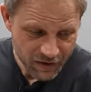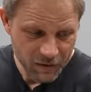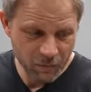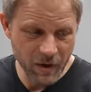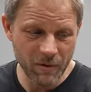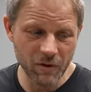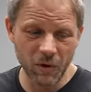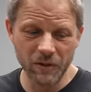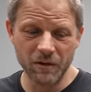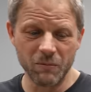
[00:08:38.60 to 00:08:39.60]
maybe the
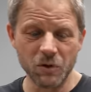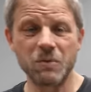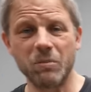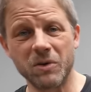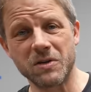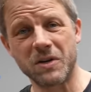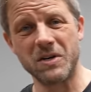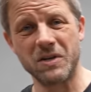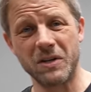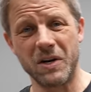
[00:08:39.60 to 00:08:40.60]
one that most people are
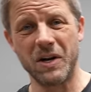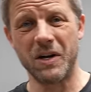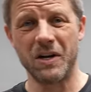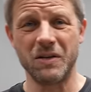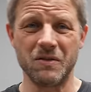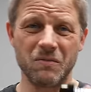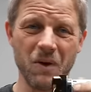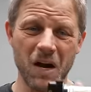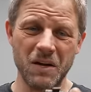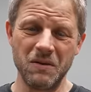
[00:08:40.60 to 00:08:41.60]
scratching their head at is,
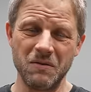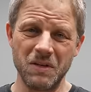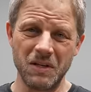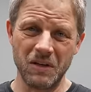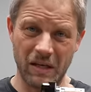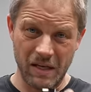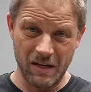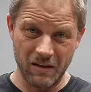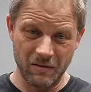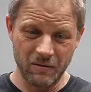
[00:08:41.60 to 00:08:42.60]
why do you need a
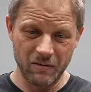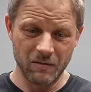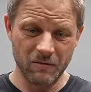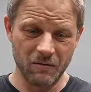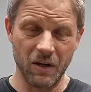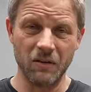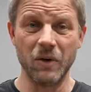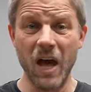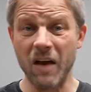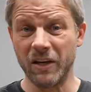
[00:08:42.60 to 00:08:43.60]
key? Well,
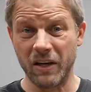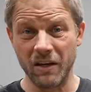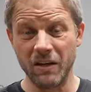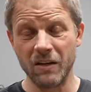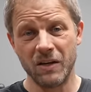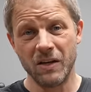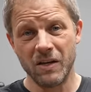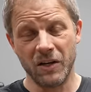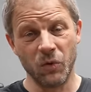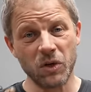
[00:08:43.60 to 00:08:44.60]
we have a key,
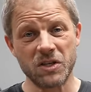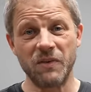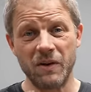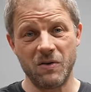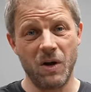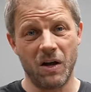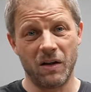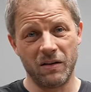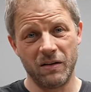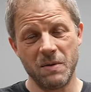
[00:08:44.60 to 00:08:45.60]
and it works very
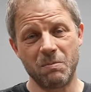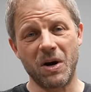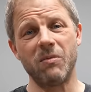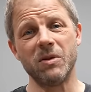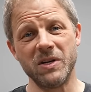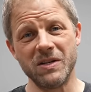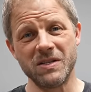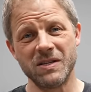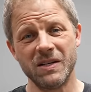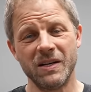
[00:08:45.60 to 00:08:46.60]
well. Problem
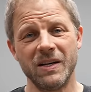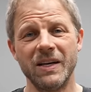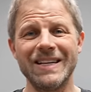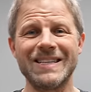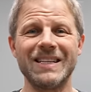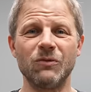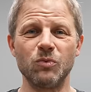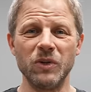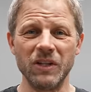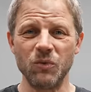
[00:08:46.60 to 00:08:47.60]
is, it's the
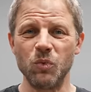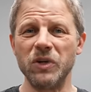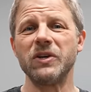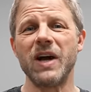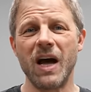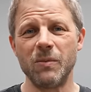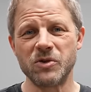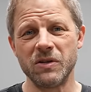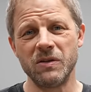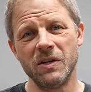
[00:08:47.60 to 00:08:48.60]
really weird
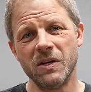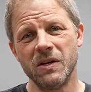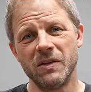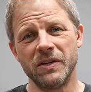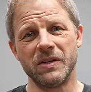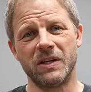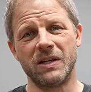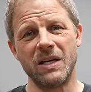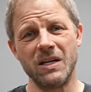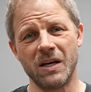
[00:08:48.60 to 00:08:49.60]
option that the
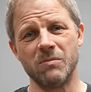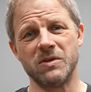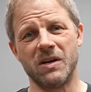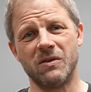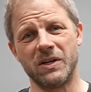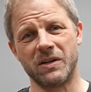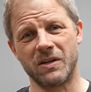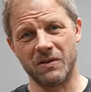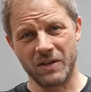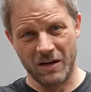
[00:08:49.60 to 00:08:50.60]
key comes out while you're
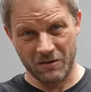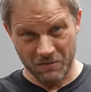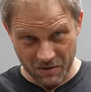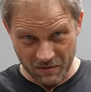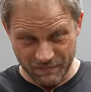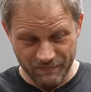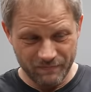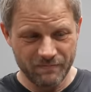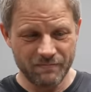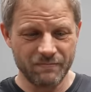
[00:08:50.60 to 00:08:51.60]
going down the road.
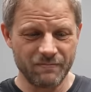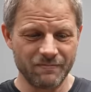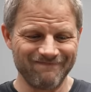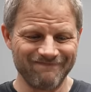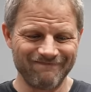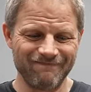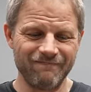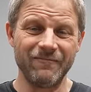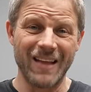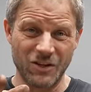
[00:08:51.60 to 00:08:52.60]

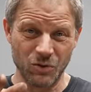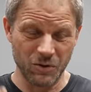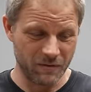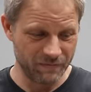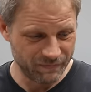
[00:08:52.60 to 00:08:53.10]
Not so good.